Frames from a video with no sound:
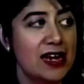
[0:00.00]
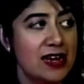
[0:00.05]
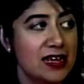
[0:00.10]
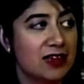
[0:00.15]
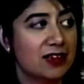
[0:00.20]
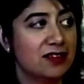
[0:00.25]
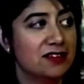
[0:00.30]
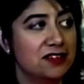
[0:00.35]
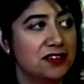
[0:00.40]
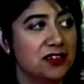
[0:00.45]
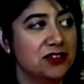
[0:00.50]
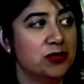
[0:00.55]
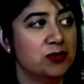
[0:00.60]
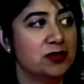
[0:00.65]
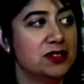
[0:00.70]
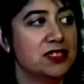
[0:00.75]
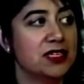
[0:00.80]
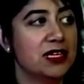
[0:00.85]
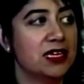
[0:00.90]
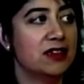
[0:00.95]
any
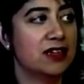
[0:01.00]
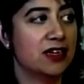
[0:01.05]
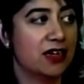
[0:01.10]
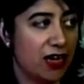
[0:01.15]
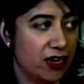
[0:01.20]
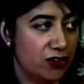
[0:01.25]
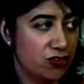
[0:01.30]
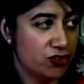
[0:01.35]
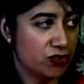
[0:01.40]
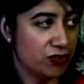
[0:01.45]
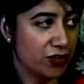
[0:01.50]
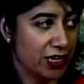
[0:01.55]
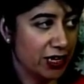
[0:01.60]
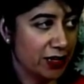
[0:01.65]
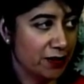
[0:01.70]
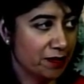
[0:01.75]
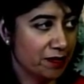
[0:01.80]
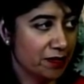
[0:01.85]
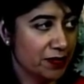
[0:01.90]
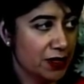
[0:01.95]
constituency in the country.
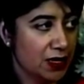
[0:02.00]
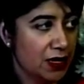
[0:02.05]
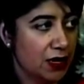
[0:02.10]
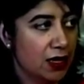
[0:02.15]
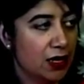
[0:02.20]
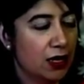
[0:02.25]
Yes.